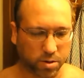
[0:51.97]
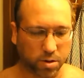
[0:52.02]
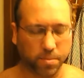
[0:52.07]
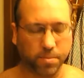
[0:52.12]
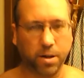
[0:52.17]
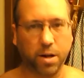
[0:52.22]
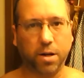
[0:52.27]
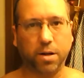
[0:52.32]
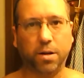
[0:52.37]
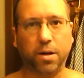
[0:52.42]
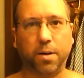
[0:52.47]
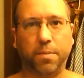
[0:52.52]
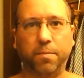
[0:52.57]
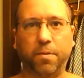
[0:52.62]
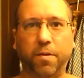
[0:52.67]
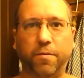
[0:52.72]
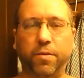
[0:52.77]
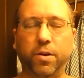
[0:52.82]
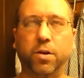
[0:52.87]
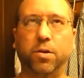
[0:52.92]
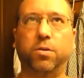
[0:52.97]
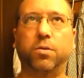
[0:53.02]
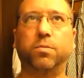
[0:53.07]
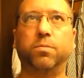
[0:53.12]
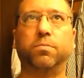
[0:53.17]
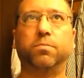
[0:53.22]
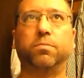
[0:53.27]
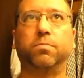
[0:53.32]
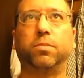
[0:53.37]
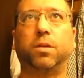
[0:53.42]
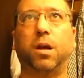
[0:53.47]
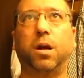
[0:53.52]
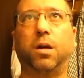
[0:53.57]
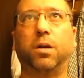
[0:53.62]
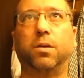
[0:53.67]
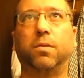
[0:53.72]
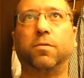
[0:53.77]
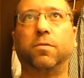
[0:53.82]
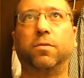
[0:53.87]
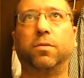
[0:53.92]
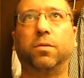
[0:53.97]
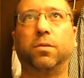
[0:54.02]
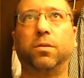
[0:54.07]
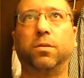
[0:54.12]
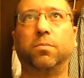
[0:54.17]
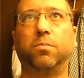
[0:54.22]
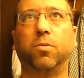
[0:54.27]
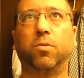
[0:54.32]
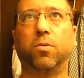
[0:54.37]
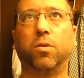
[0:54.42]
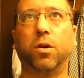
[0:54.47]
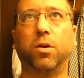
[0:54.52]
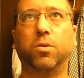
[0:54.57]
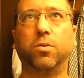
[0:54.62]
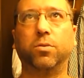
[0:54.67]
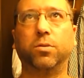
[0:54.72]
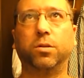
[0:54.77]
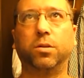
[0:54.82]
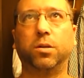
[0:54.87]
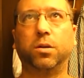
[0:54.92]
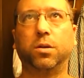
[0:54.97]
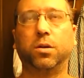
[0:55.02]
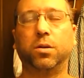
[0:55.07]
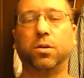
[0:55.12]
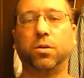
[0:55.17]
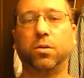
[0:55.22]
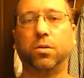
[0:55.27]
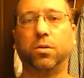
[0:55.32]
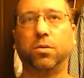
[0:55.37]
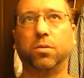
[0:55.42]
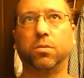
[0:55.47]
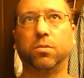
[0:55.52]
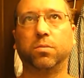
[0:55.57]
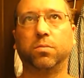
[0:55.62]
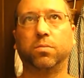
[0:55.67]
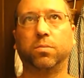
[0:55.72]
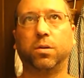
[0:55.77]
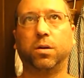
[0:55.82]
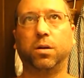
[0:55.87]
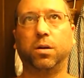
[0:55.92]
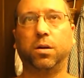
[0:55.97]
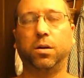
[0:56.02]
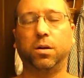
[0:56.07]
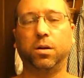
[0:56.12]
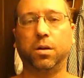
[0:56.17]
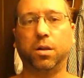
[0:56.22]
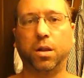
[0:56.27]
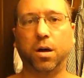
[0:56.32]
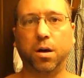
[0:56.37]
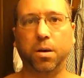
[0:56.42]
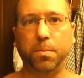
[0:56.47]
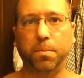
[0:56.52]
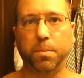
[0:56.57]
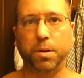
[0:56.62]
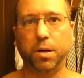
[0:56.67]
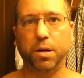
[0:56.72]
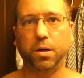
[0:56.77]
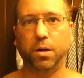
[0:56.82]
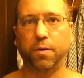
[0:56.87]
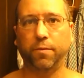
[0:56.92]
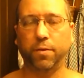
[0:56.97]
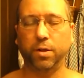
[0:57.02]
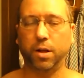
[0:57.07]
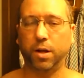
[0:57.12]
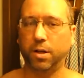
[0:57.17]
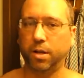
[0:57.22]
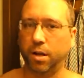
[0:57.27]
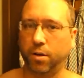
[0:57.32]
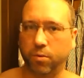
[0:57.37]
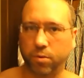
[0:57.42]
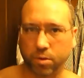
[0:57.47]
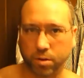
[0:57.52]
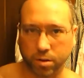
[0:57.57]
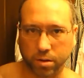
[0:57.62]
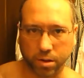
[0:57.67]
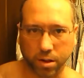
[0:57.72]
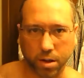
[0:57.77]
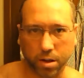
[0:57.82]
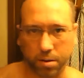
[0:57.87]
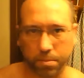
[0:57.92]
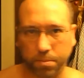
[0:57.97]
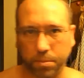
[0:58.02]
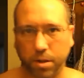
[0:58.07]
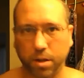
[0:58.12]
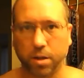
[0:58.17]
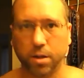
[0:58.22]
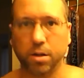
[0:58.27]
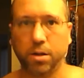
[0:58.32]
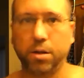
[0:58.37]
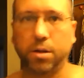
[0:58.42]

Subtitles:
don't know. I feel kind of morose or glum, if you like that word, glum.